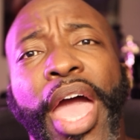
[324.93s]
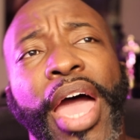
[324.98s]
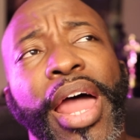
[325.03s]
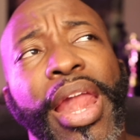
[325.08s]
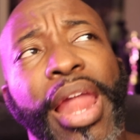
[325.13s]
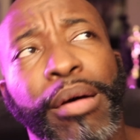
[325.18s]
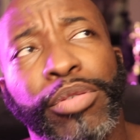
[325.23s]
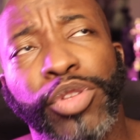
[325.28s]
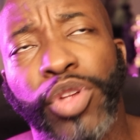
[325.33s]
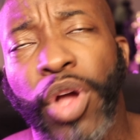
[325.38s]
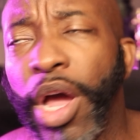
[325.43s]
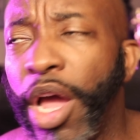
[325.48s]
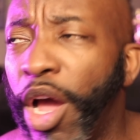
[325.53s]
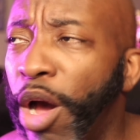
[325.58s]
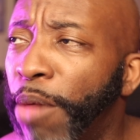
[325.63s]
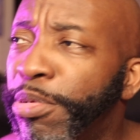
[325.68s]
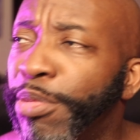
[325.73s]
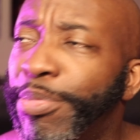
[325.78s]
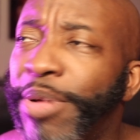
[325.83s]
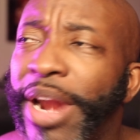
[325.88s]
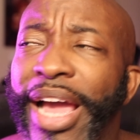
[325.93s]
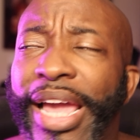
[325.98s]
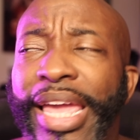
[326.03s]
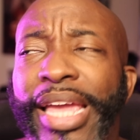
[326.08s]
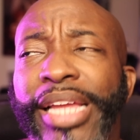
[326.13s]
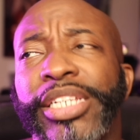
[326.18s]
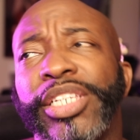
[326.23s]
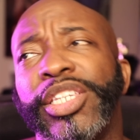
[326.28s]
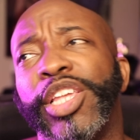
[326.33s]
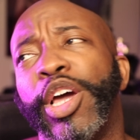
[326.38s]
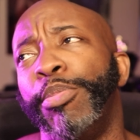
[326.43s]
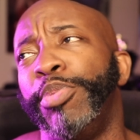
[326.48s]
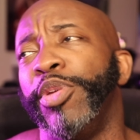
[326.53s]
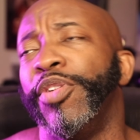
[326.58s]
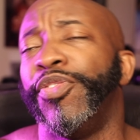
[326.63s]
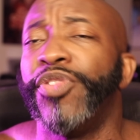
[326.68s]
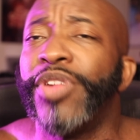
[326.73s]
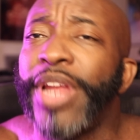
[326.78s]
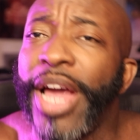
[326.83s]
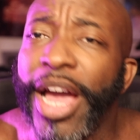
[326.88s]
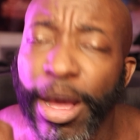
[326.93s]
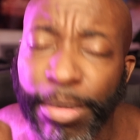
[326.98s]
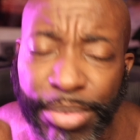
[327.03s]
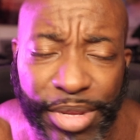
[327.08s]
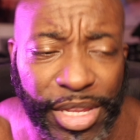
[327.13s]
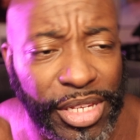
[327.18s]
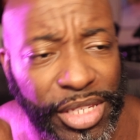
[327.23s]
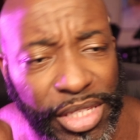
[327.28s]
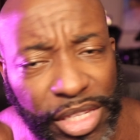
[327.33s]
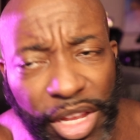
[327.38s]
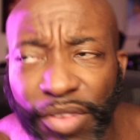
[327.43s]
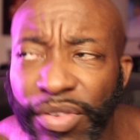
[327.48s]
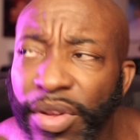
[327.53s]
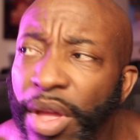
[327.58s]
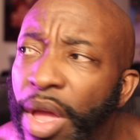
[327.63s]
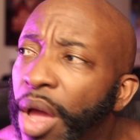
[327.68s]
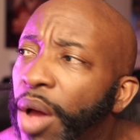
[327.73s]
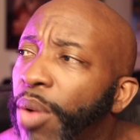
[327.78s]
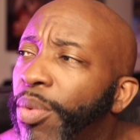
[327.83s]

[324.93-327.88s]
And I was gonna help you, but I can't just help you if you're not helping yourself.